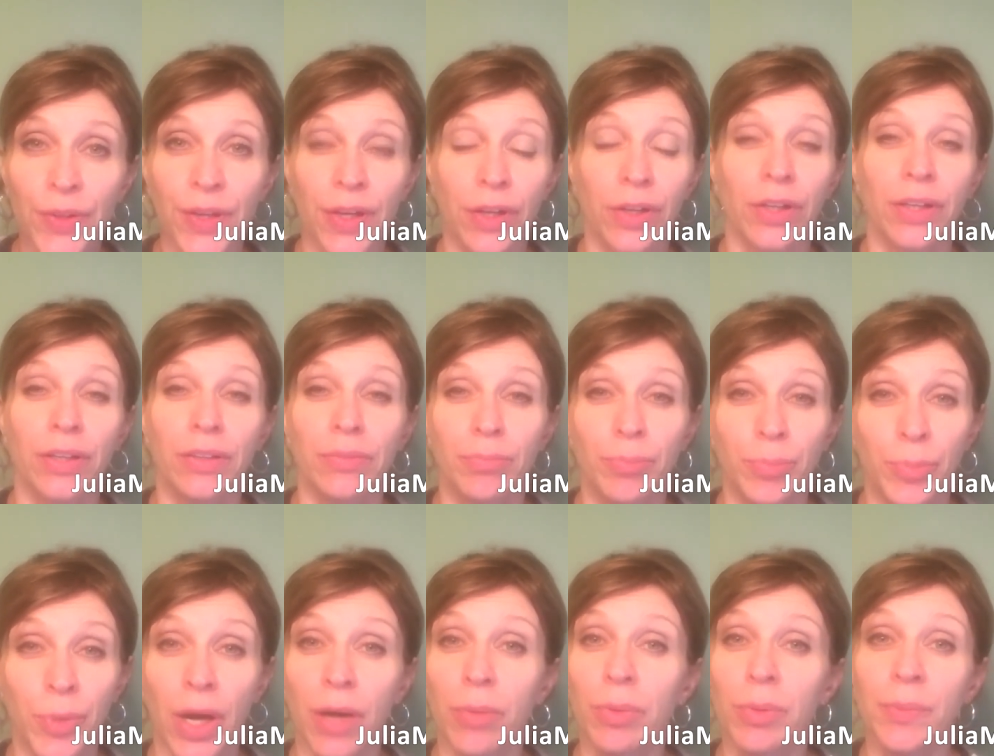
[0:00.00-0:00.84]
They're
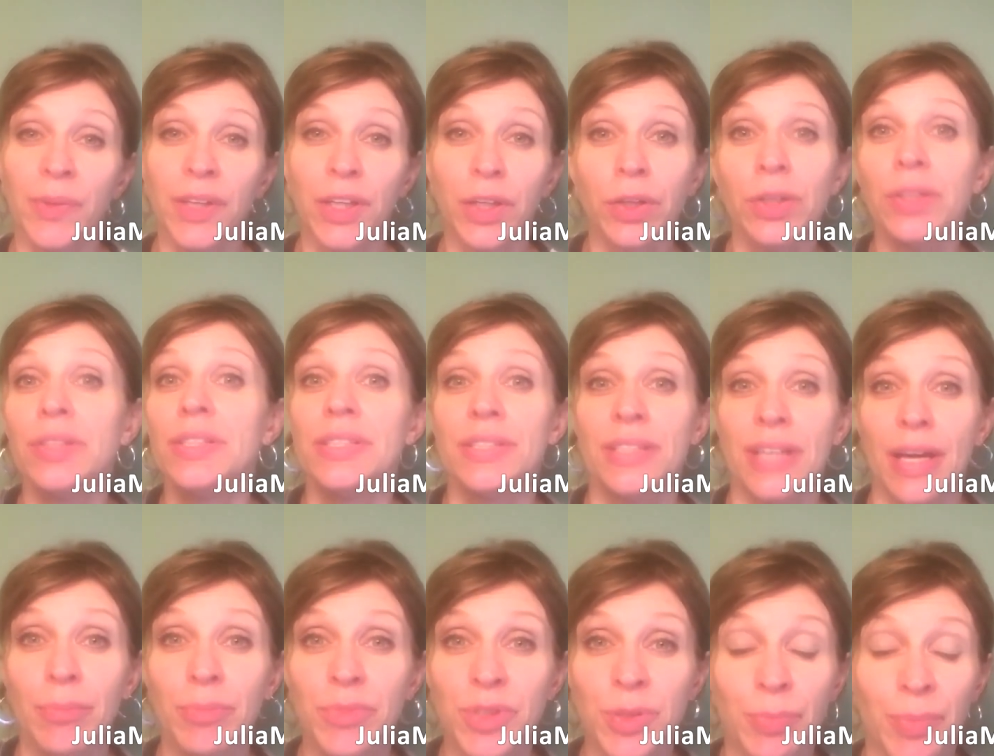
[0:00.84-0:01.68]
probably
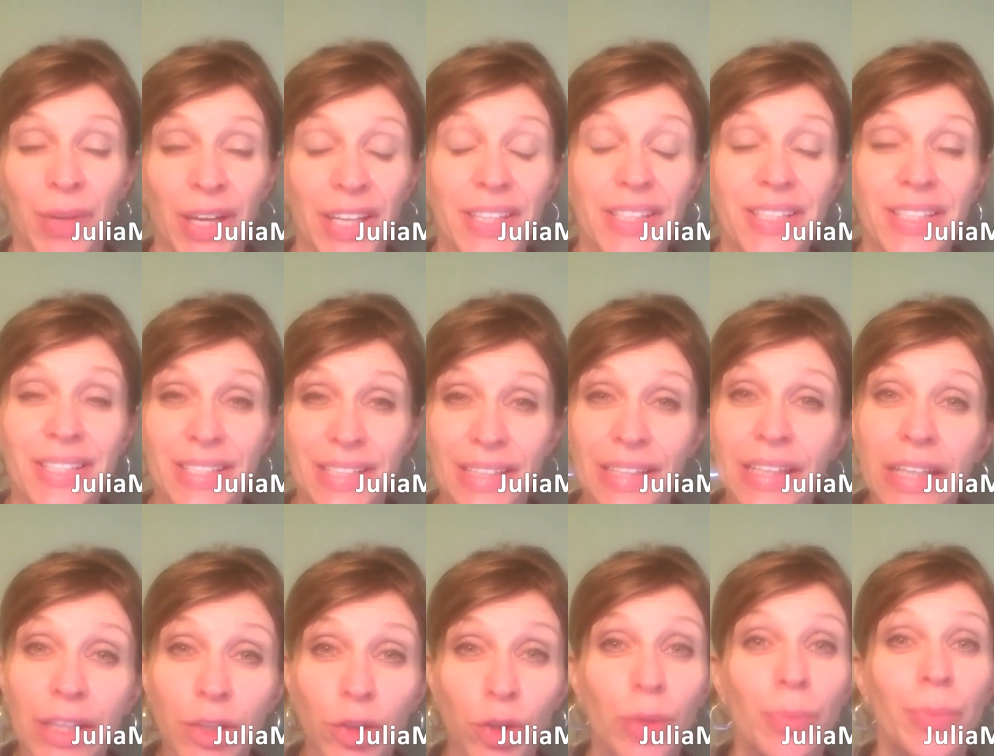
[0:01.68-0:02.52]
condemned by the
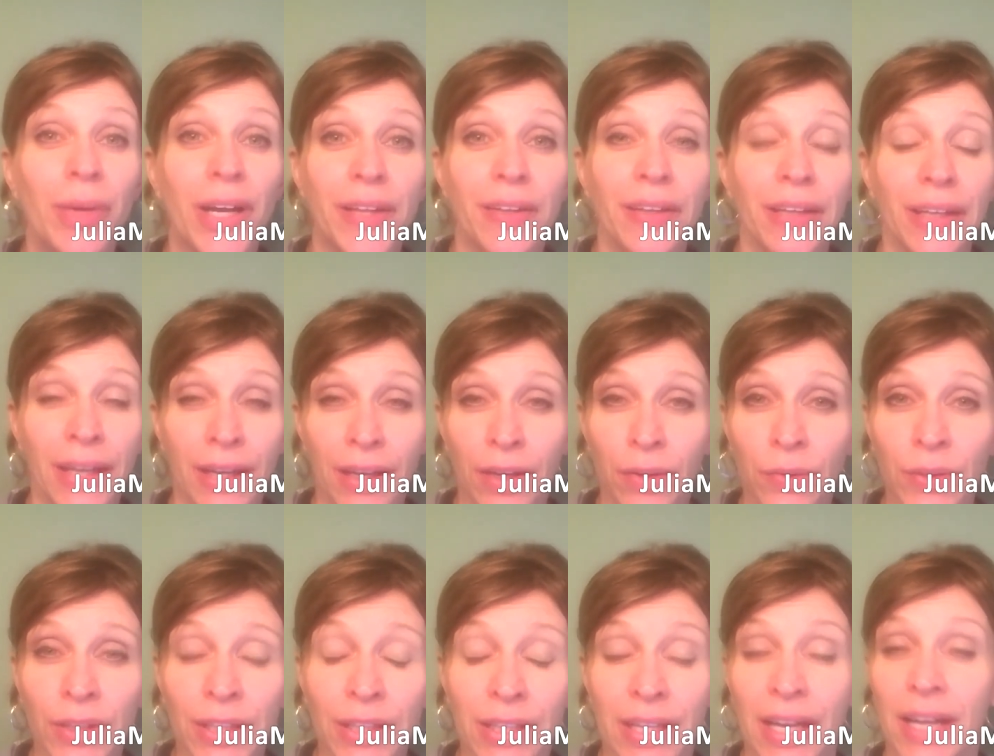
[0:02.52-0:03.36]
city or by the
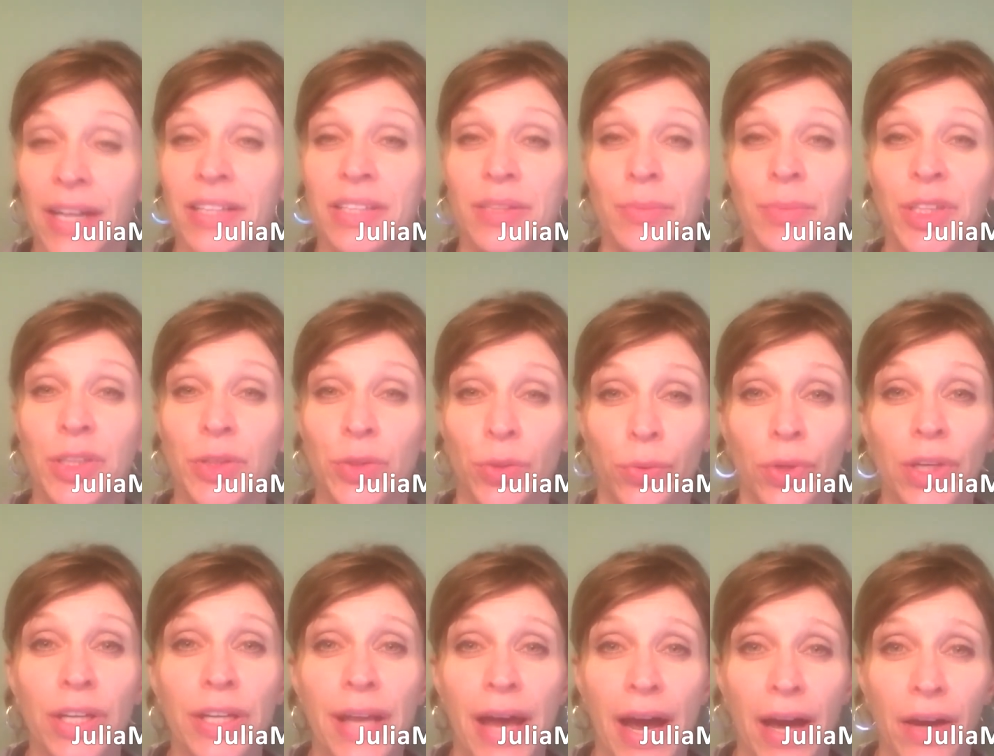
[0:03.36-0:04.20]
county and had to be
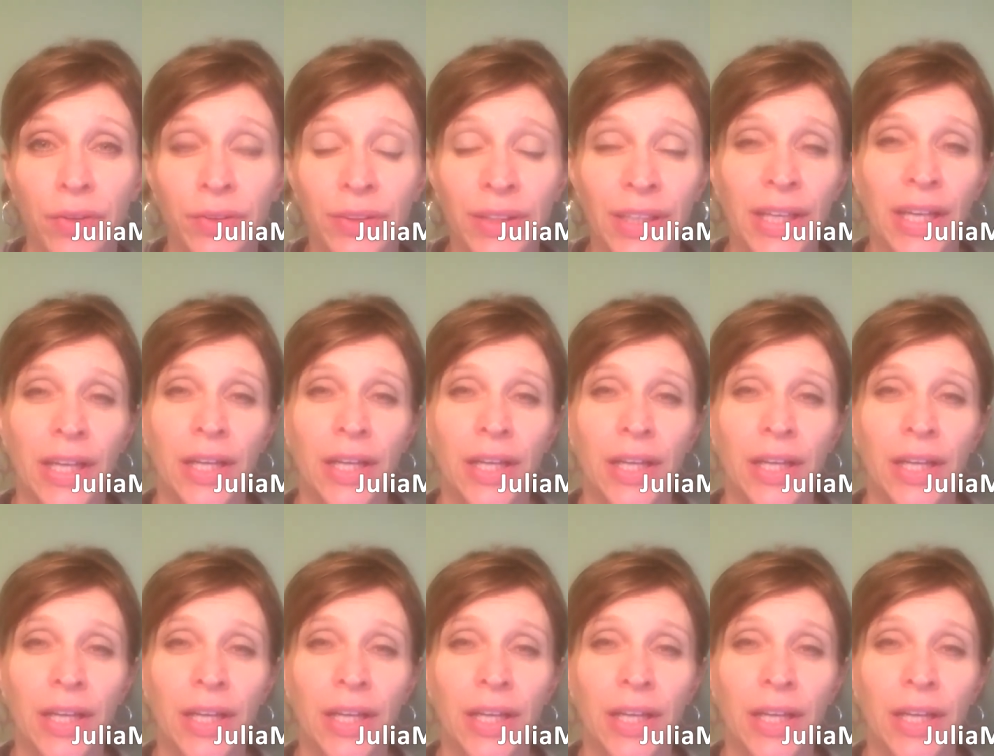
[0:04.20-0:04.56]
torn down.